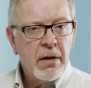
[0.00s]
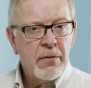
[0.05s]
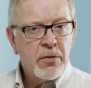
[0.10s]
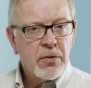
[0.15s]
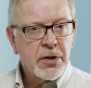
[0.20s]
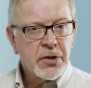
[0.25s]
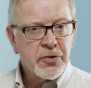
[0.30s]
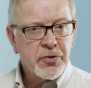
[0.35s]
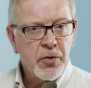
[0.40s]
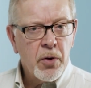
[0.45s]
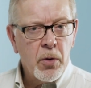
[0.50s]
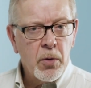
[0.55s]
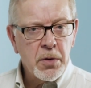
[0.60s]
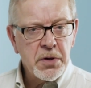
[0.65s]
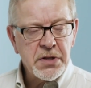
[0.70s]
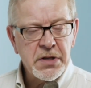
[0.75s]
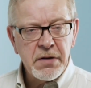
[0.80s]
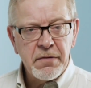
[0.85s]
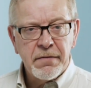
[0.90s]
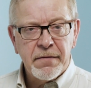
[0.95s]
level control
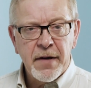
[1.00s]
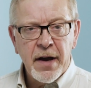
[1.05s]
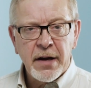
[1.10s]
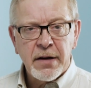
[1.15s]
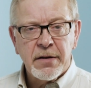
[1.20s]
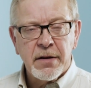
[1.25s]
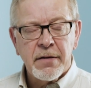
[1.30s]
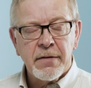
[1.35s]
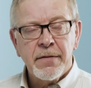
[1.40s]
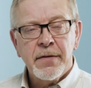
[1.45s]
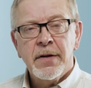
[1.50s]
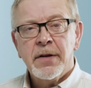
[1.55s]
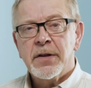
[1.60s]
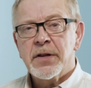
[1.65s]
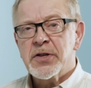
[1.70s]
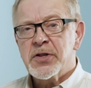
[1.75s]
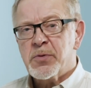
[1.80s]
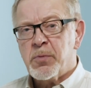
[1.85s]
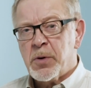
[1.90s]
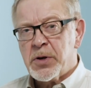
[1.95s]
is defective,
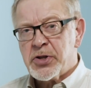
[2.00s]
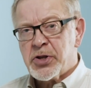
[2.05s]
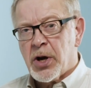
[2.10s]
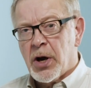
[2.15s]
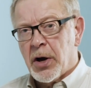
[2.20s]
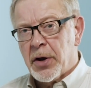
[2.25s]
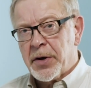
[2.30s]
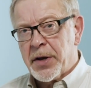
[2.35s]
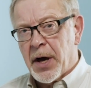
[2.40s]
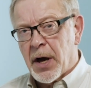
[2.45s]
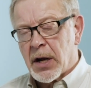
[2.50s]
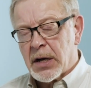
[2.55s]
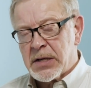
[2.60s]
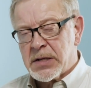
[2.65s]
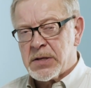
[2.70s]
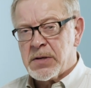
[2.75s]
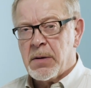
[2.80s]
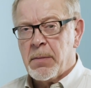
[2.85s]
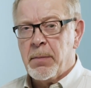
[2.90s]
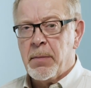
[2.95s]
the switch
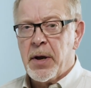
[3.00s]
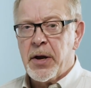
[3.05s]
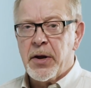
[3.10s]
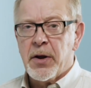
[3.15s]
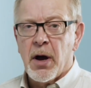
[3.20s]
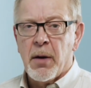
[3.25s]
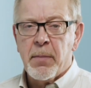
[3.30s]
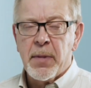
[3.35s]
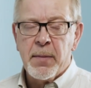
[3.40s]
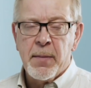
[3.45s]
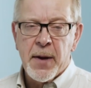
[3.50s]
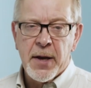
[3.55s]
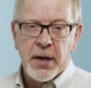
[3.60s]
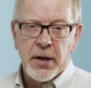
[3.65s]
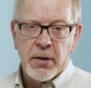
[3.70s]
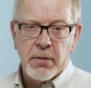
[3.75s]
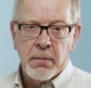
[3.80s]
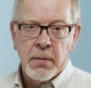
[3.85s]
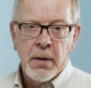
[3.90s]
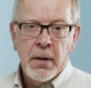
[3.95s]
contacts may not be
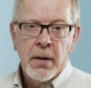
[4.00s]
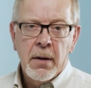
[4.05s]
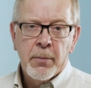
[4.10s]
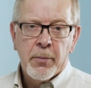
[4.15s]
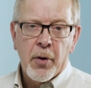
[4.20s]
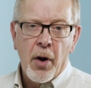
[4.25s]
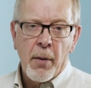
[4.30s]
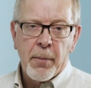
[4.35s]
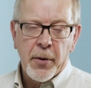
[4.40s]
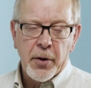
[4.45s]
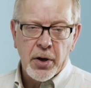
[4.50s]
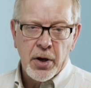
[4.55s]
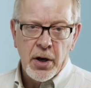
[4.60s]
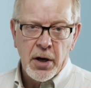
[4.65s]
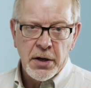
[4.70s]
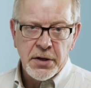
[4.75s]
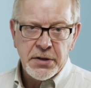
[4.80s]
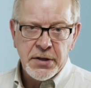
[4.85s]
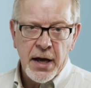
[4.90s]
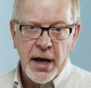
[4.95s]
making proper
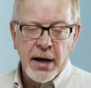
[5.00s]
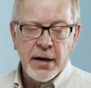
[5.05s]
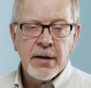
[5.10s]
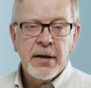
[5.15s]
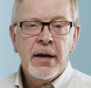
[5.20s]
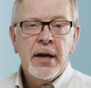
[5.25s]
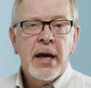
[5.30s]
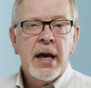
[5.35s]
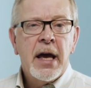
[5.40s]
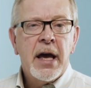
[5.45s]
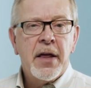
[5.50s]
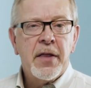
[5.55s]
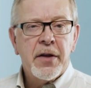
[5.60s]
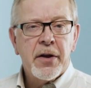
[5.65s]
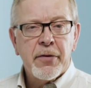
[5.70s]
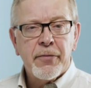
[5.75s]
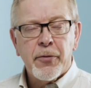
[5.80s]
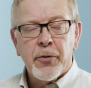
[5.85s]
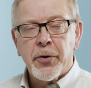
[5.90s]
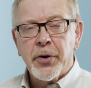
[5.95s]
contact and
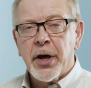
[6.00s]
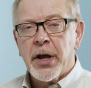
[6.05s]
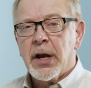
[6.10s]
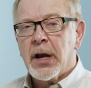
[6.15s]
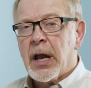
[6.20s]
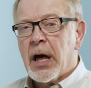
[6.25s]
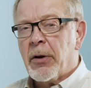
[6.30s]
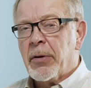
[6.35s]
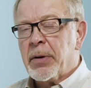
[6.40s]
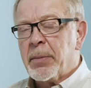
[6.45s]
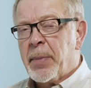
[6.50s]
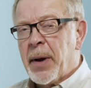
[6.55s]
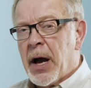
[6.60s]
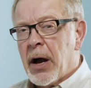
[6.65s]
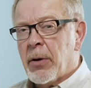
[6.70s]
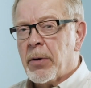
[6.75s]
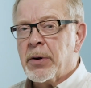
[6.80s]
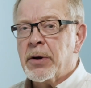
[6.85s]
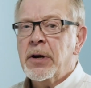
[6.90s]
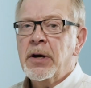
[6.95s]
therefore not allowing
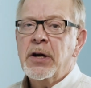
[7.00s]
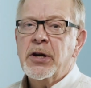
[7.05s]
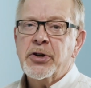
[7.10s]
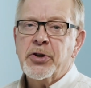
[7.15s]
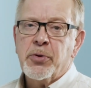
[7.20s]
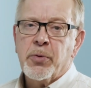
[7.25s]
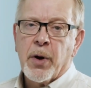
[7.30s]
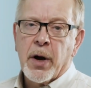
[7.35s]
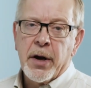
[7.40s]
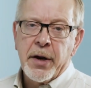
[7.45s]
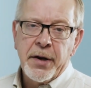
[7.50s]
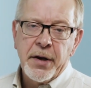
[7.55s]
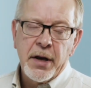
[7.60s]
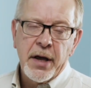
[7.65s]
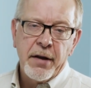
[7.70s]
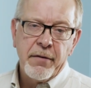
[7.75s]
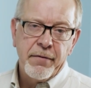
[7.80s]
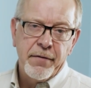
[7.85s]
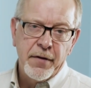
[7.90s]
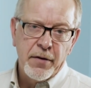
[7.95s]
power to our
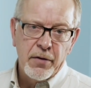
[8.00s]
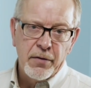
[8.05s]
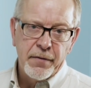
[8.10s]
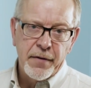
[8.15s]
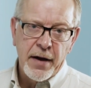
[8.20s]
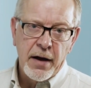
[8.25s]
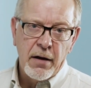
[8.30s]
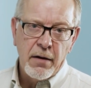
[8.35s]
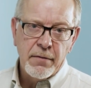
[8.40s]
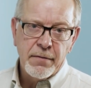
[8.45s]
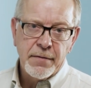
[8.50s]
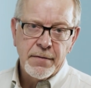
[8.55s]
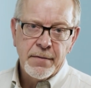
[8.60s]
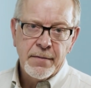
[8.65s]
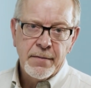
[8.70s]
inlet fill valve.